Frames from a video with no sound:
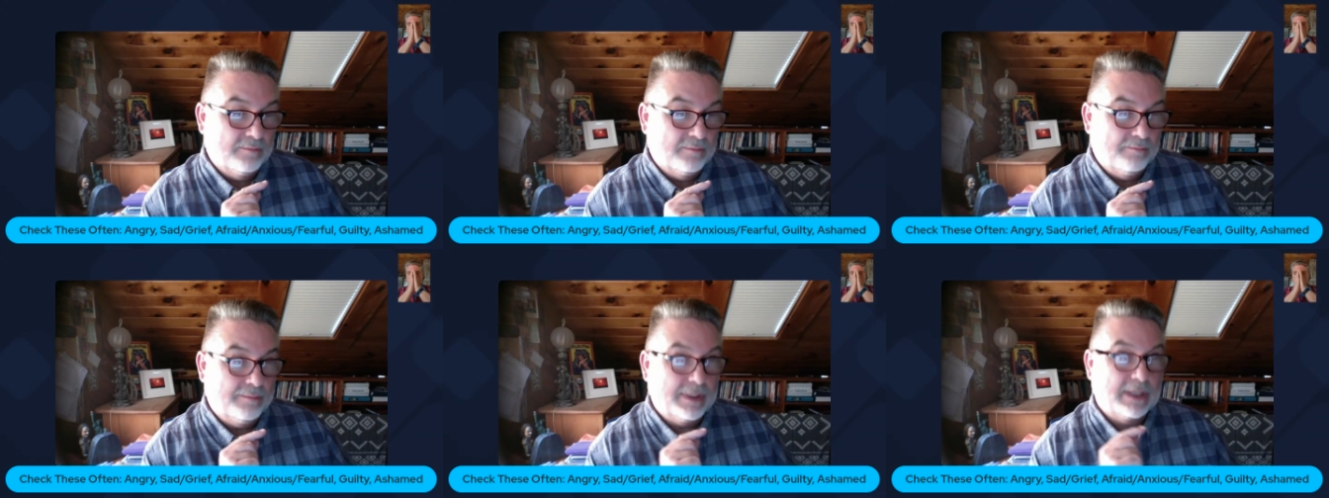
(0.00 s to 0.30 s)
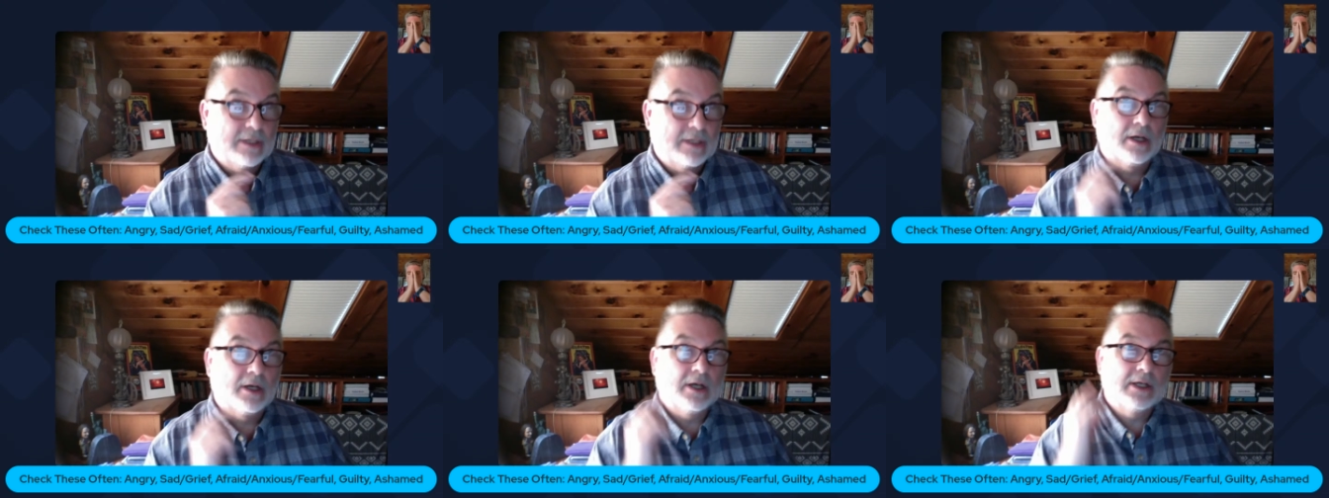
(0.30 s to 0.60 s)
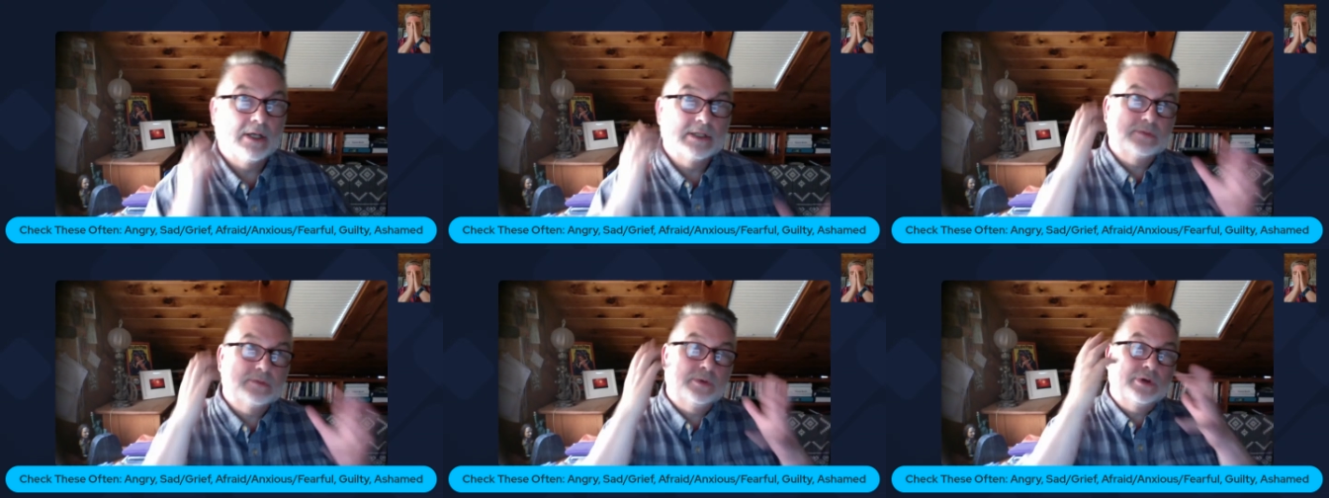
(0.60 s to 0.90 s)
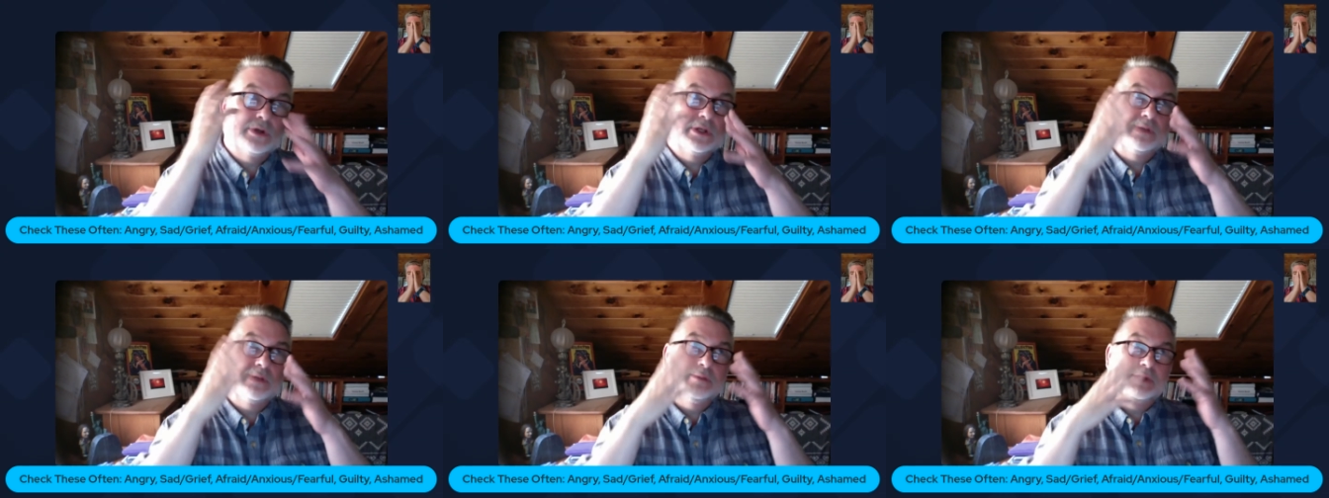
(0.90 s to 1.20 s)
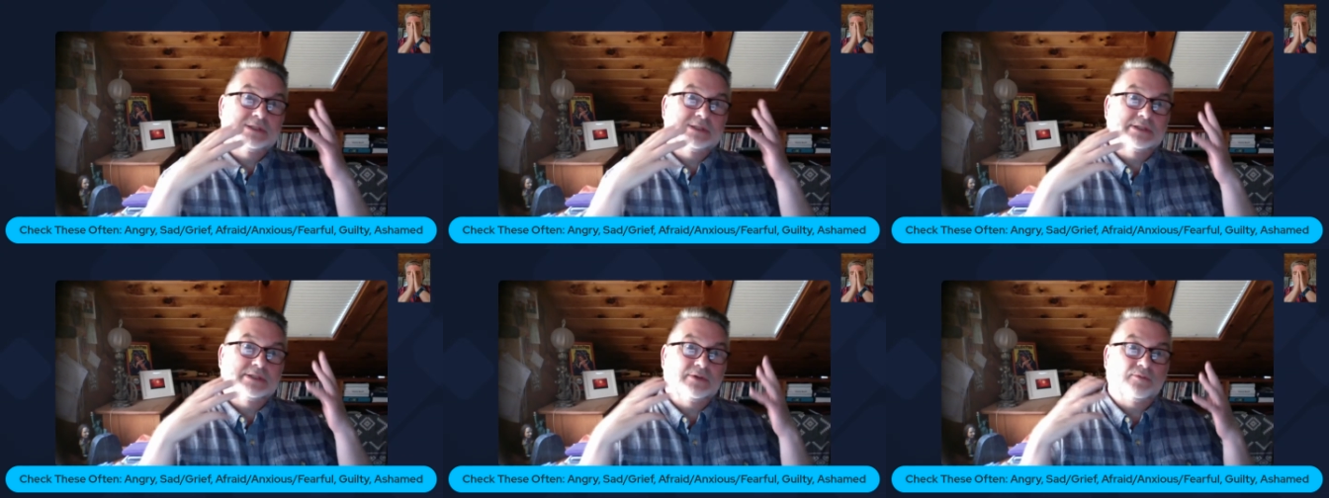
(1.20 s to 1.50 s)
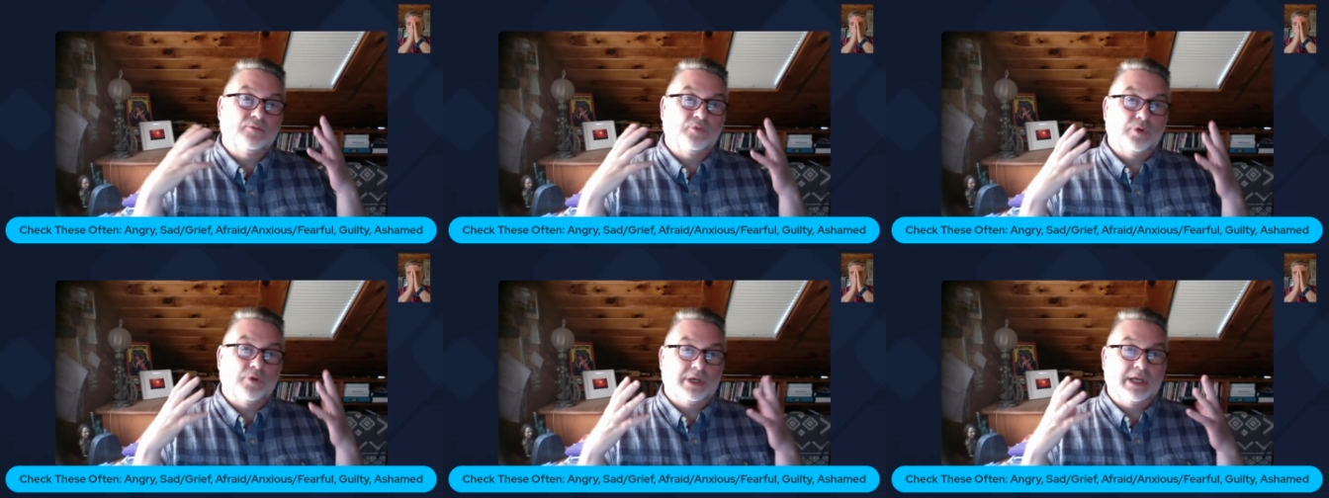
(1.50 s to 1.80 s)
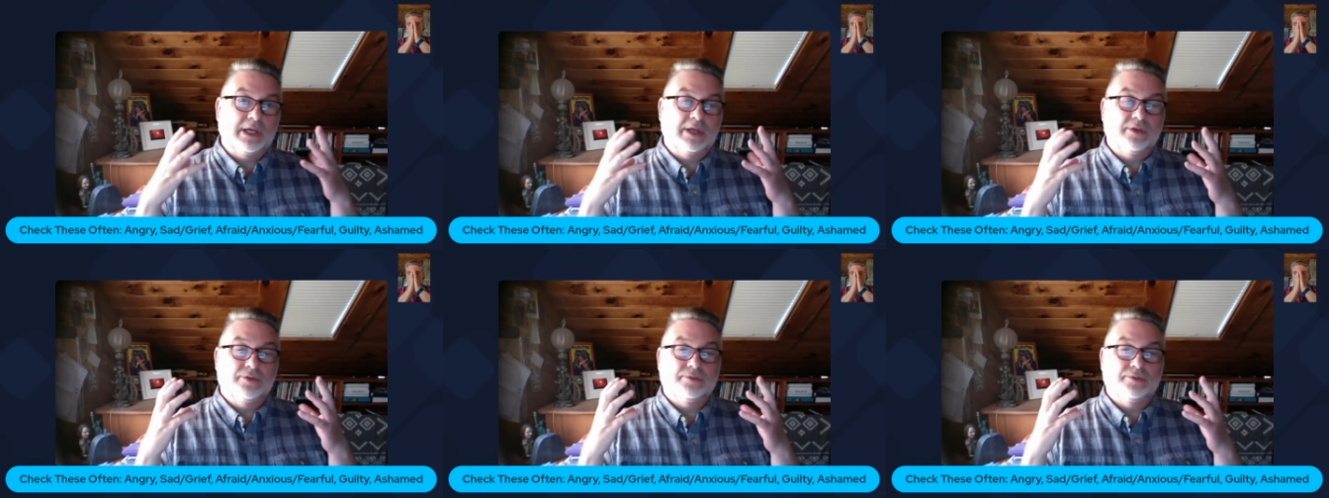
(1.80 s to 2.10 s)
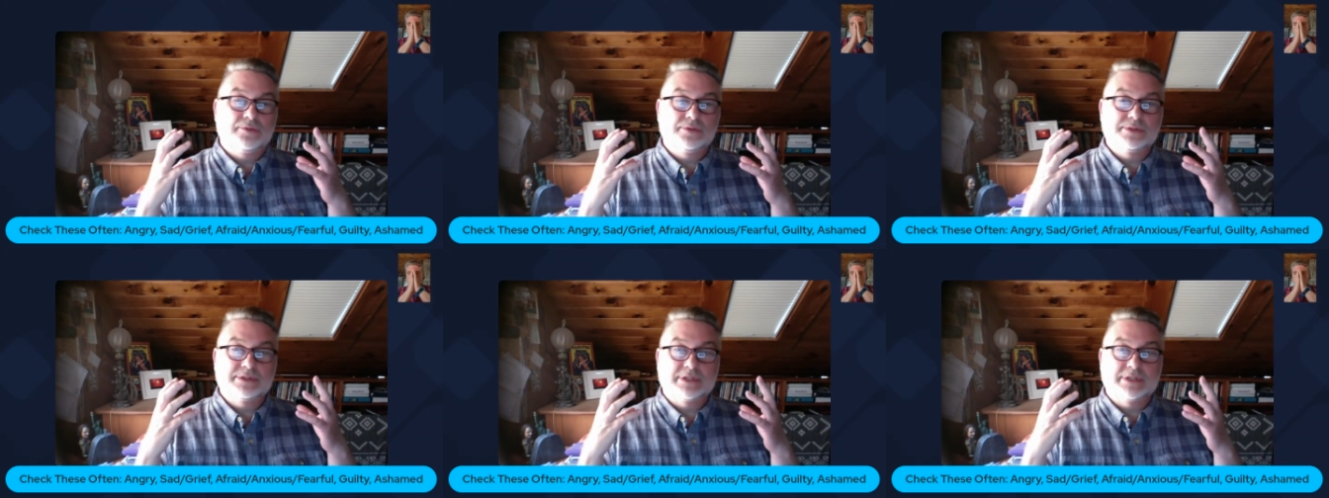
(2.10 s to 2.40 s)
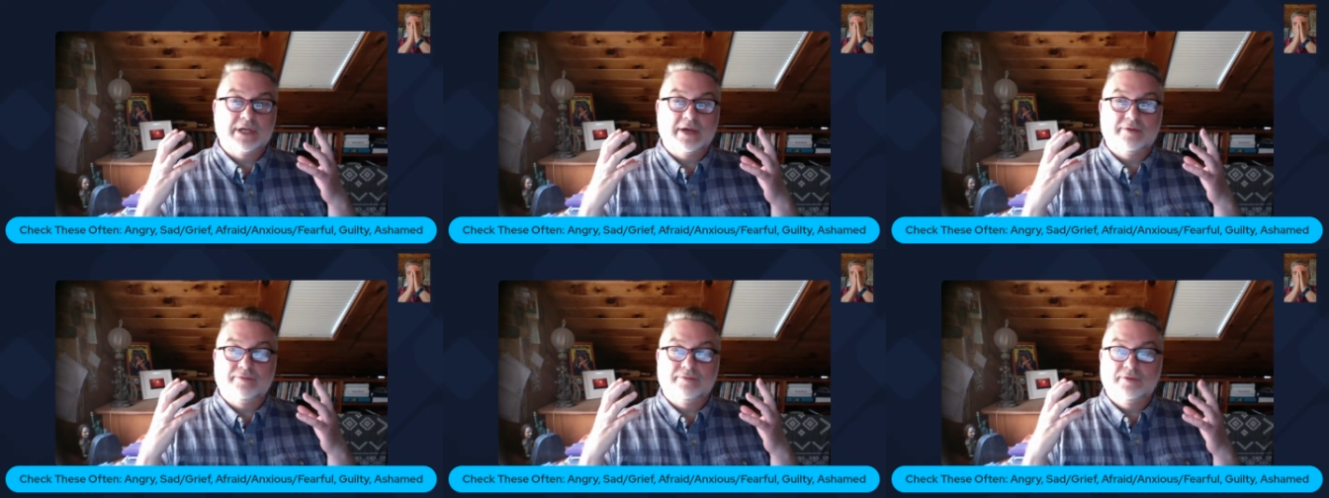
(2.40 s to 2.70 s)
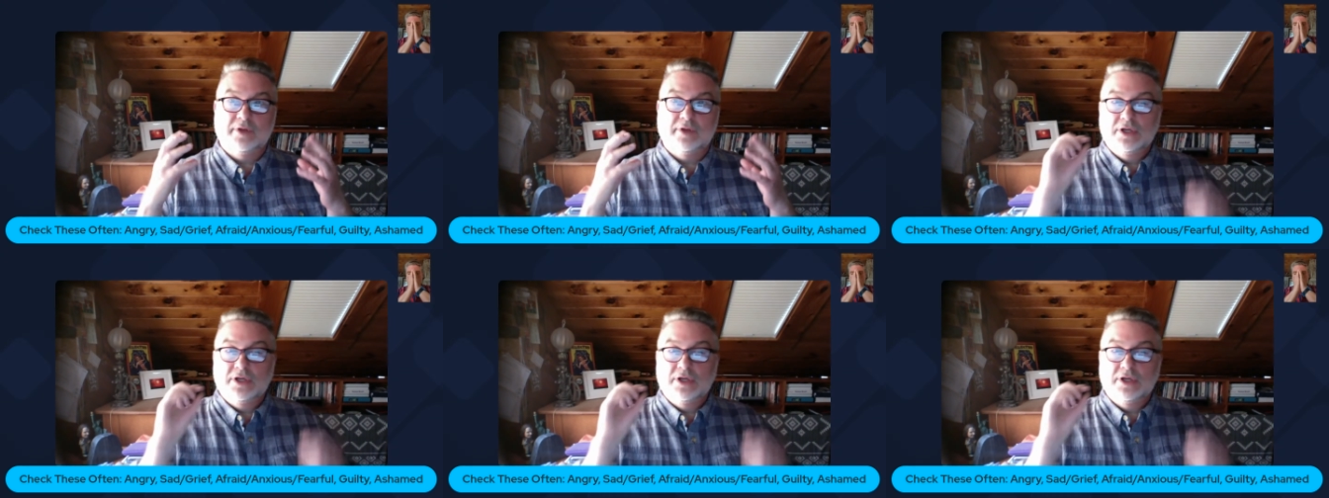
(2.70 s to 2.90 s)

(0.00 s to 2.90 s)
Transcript: because we're in the midst of working through stuff,